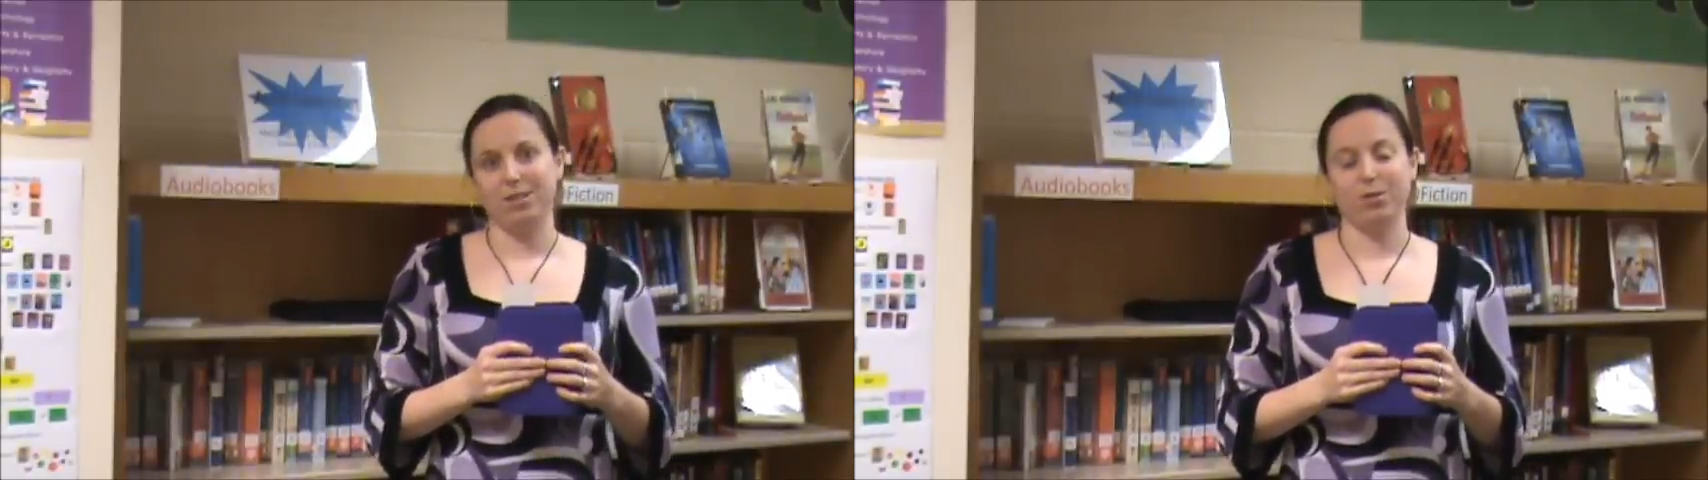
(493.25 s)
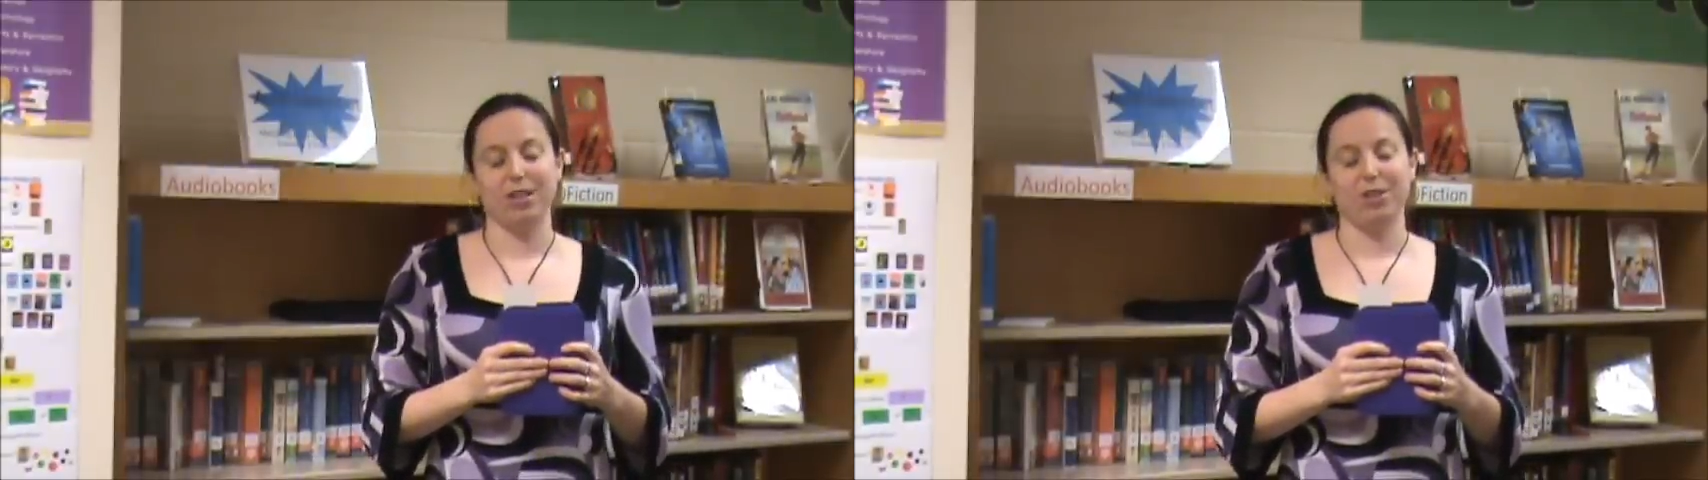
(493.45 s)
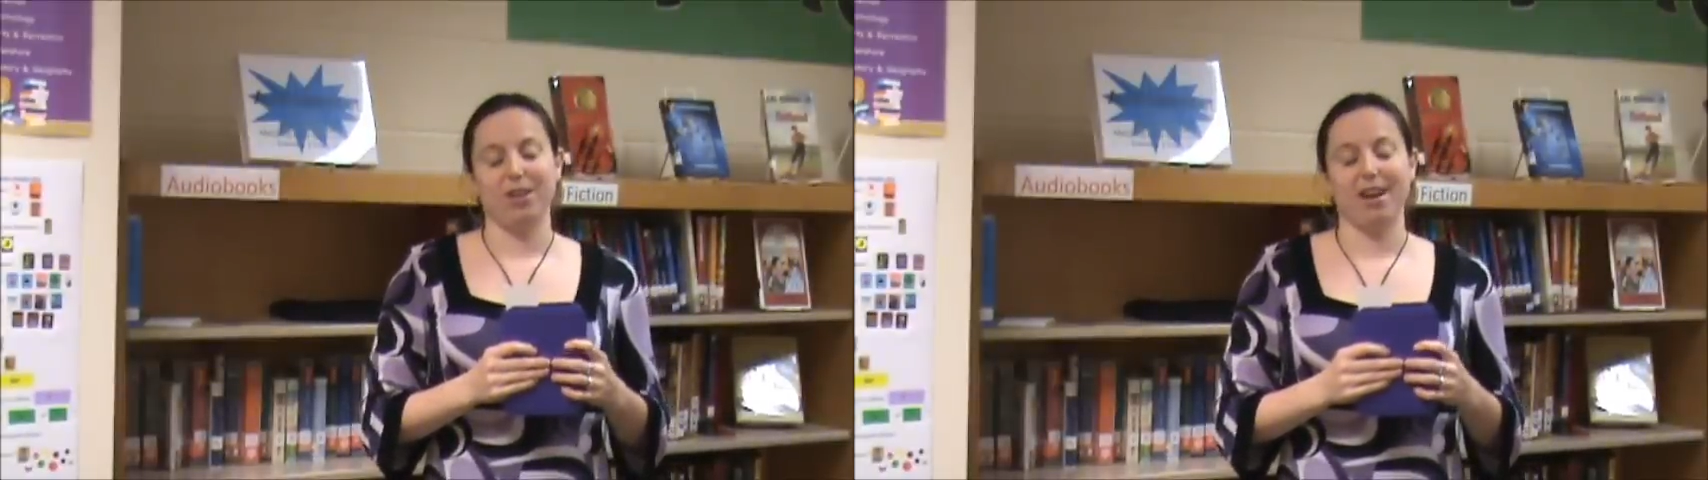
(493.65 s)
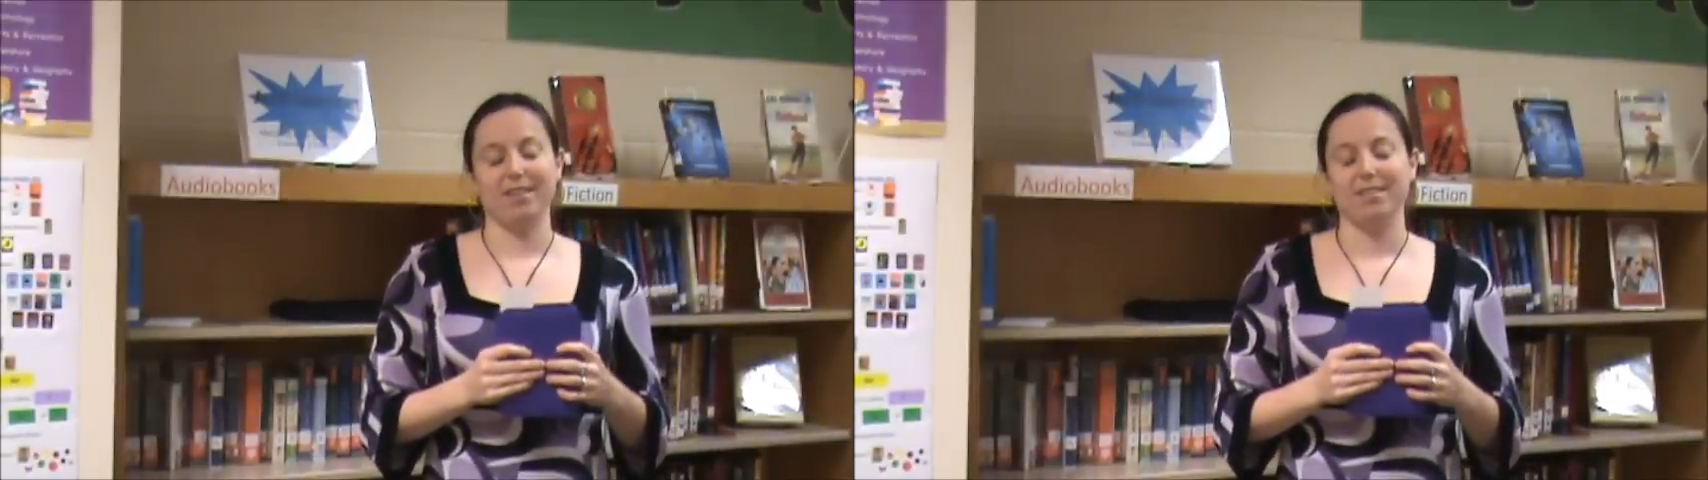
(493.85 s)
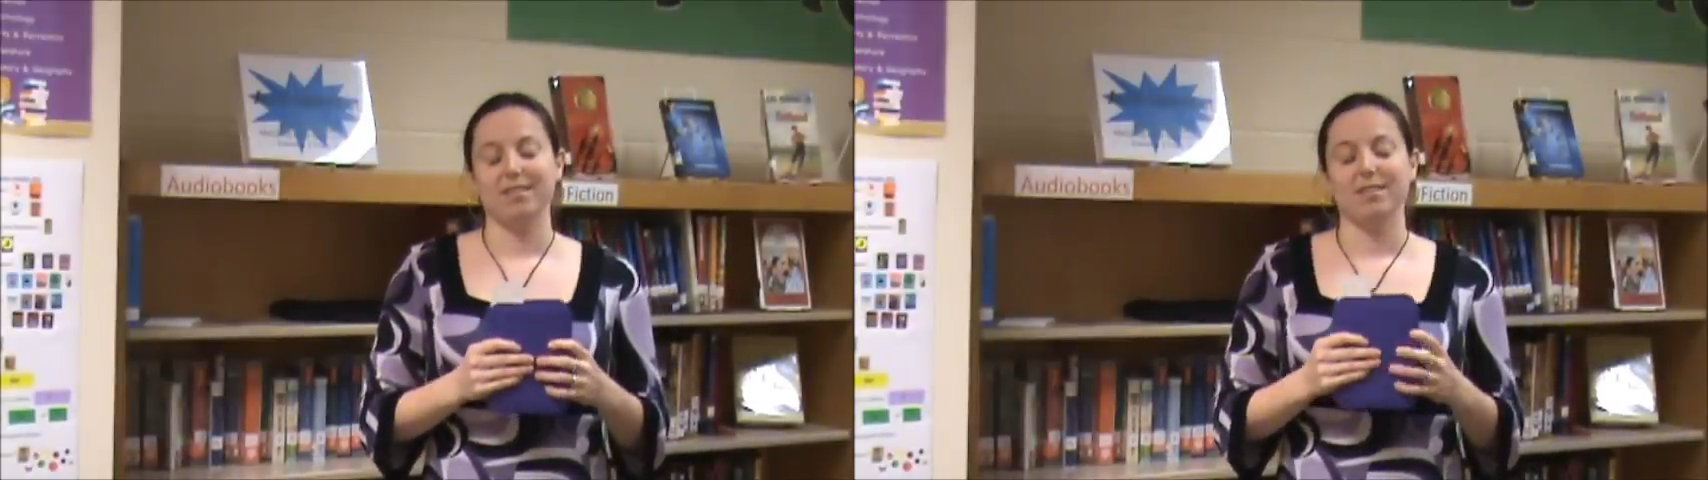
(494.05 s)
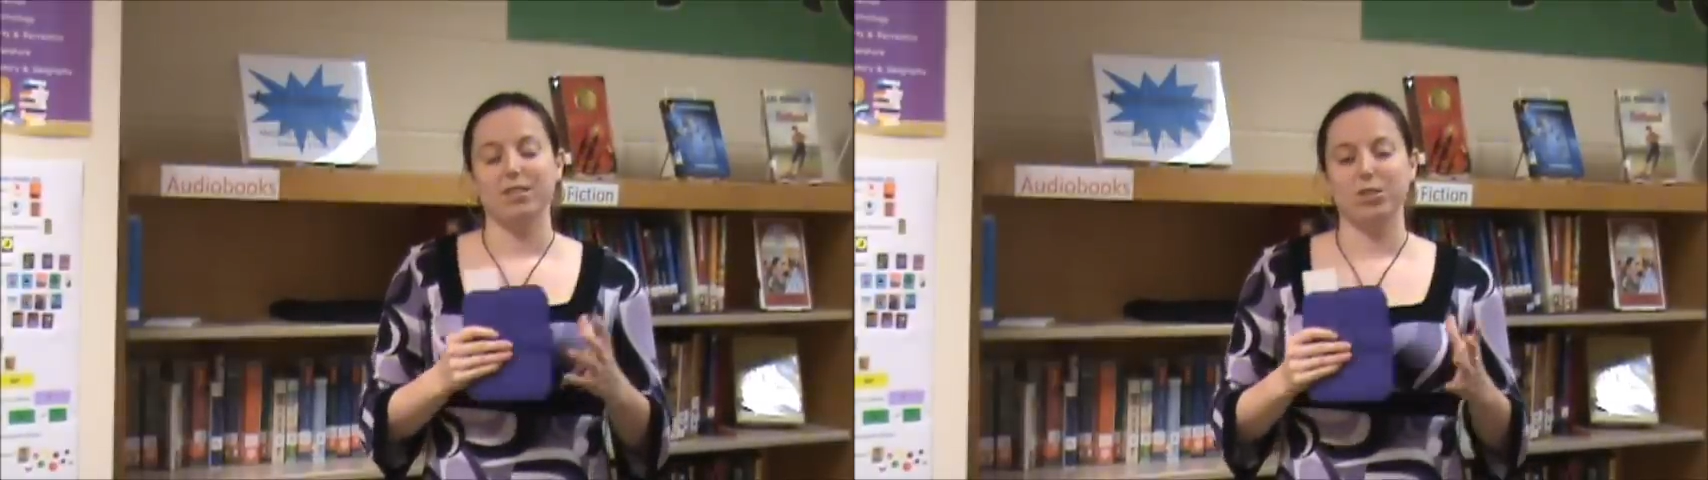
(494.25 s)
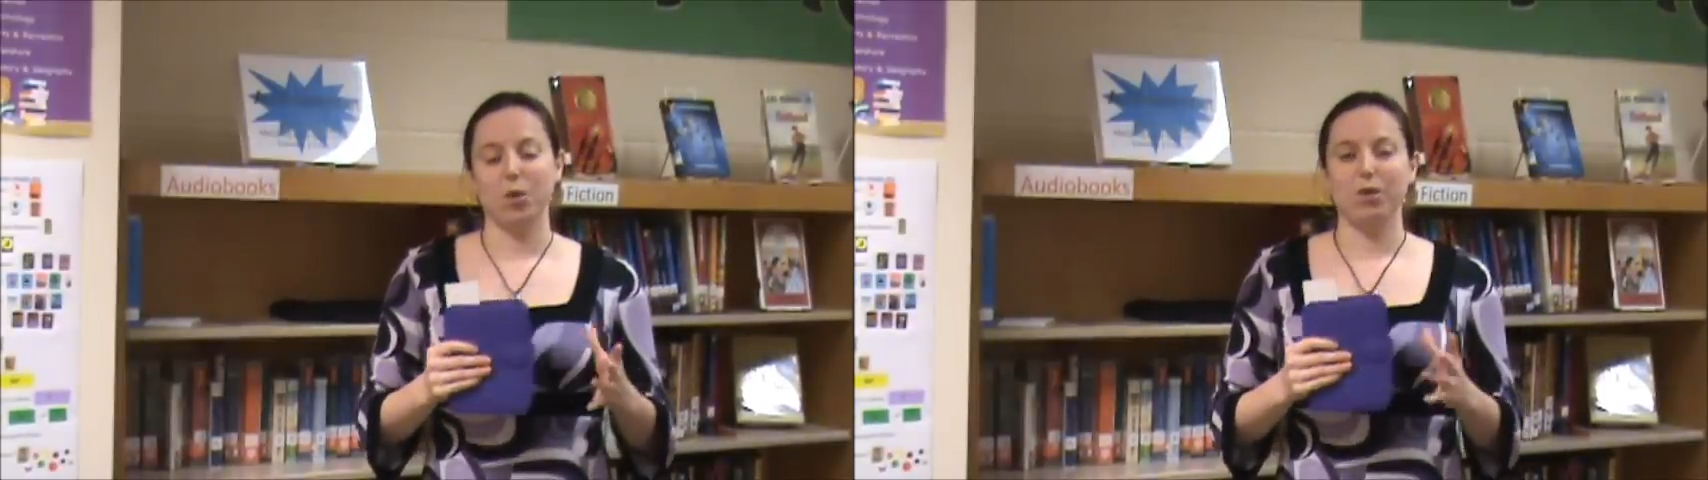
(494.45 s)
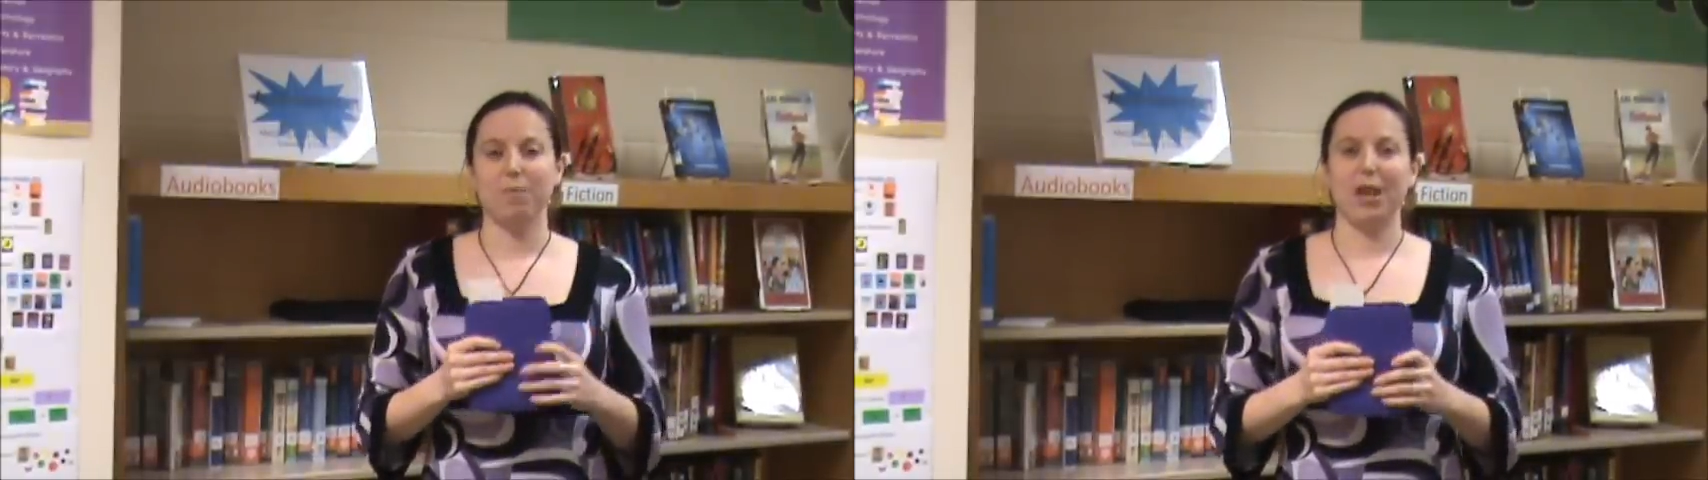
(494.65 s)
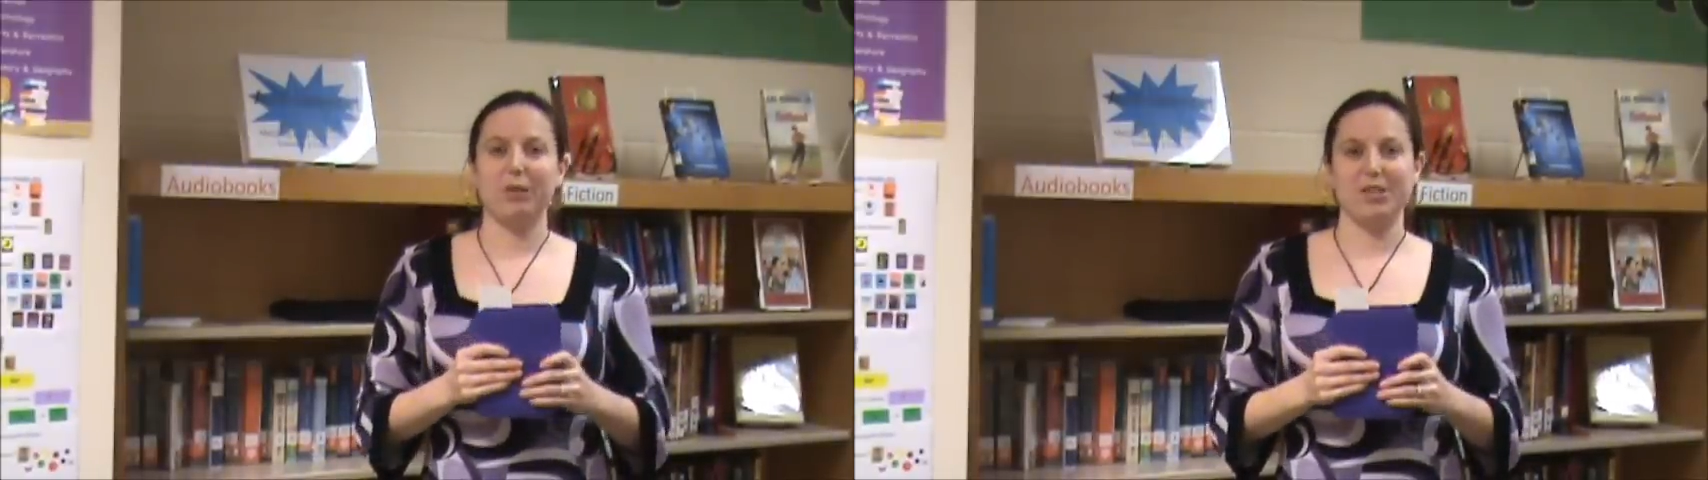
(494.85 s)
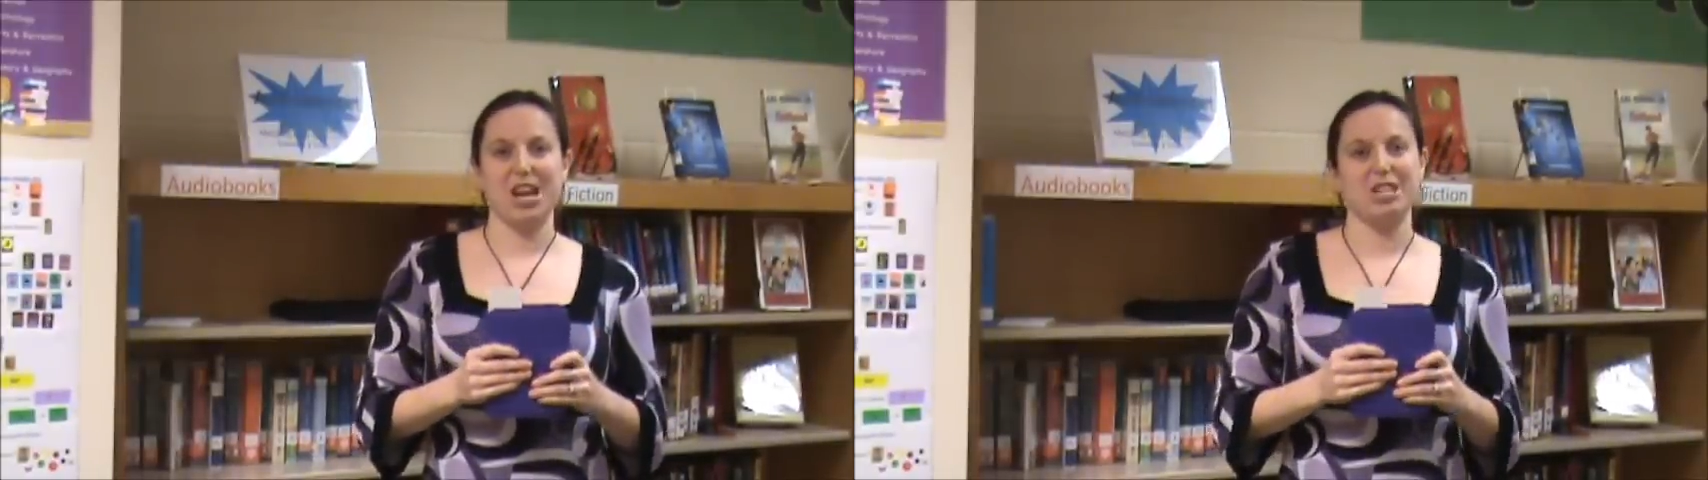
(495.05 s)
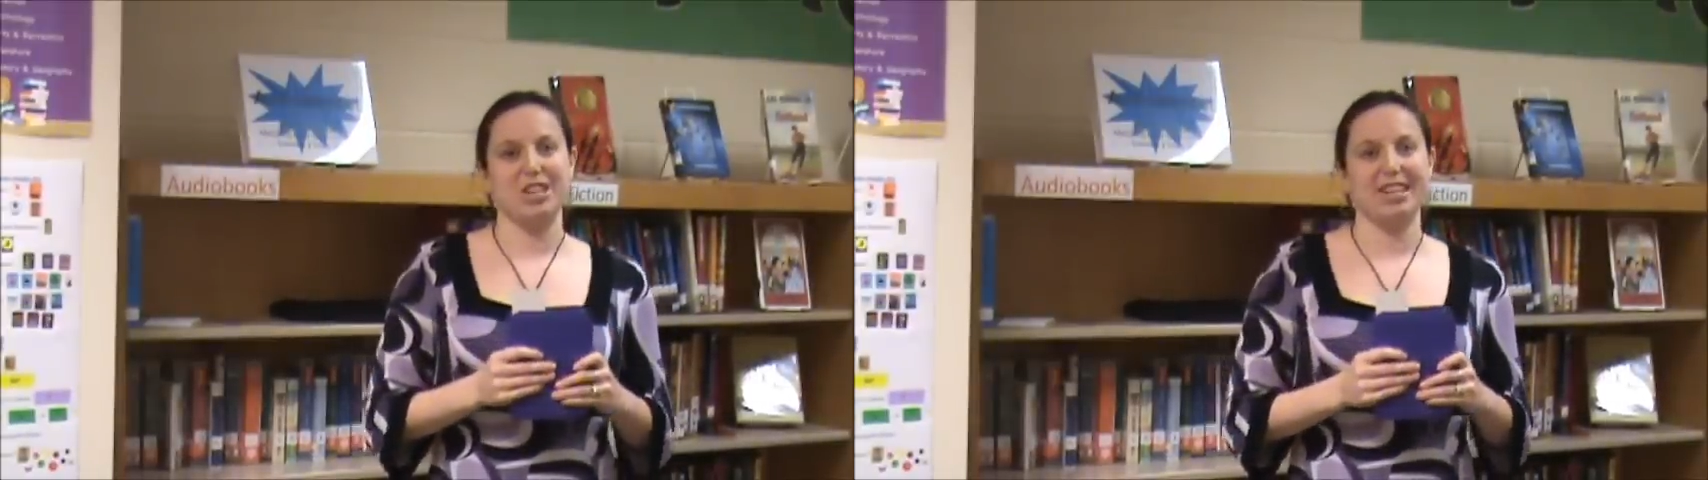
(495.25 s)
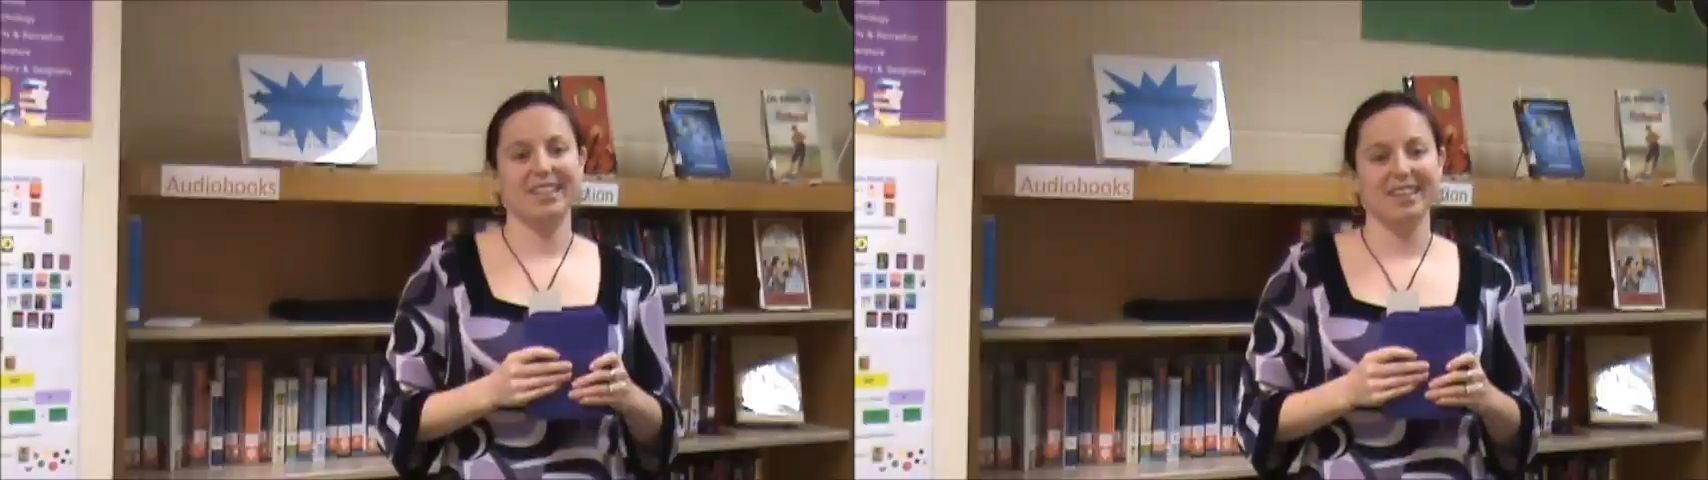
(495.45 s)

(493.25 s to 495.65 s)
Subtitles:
so they are not solely my creation.